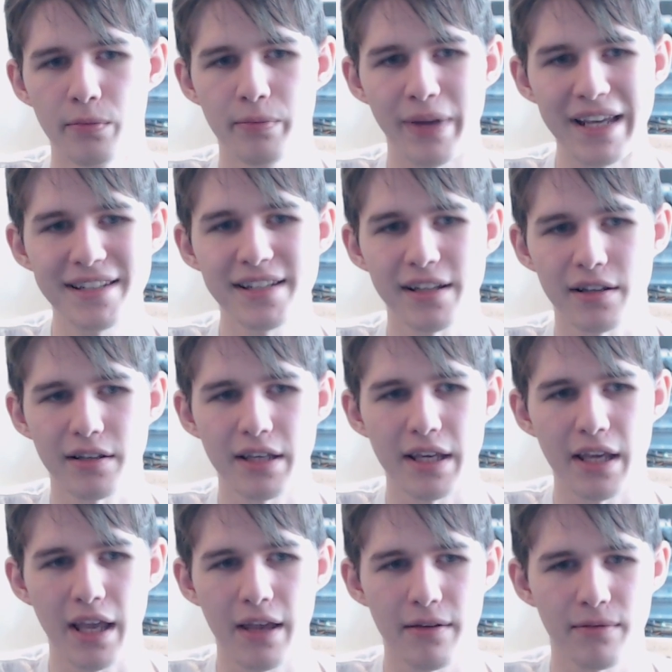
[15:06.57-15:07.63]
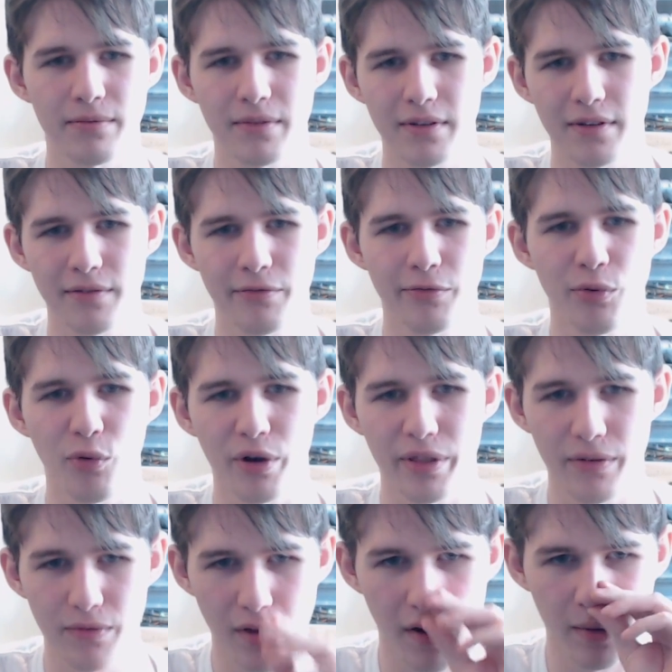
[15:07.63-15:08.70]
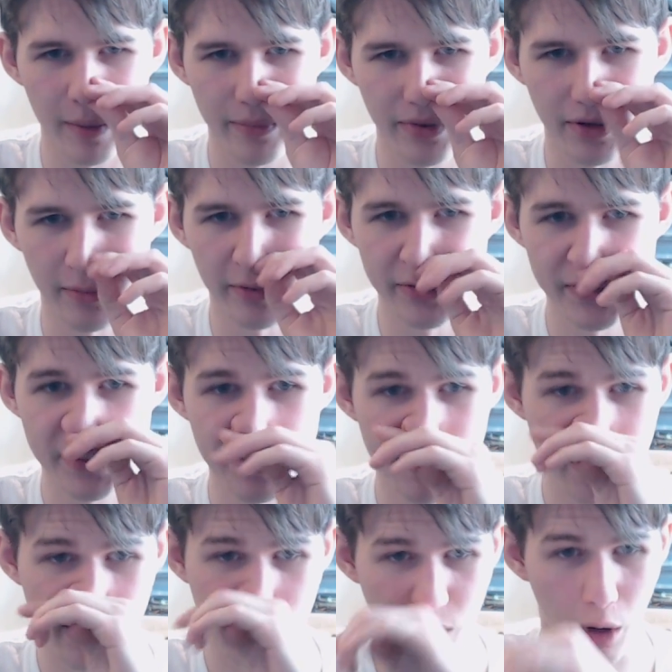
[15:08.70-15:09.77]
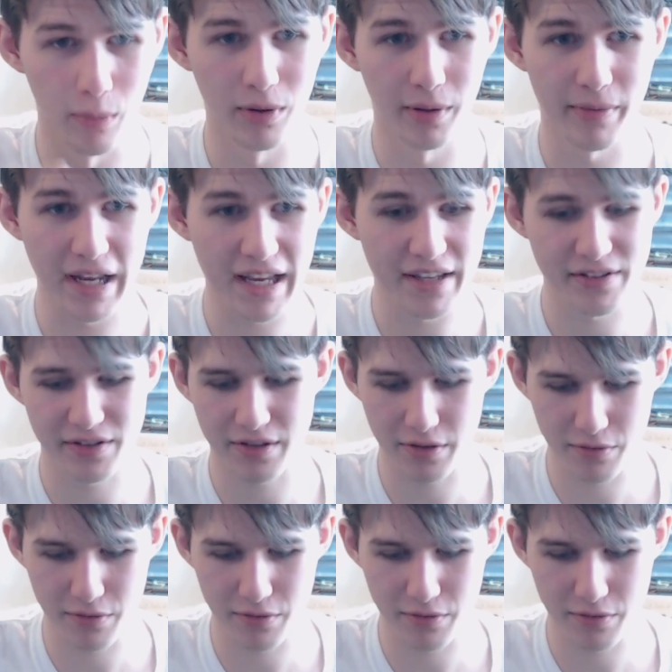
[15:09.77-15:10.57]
basically, for the VRM thermals to be a problem is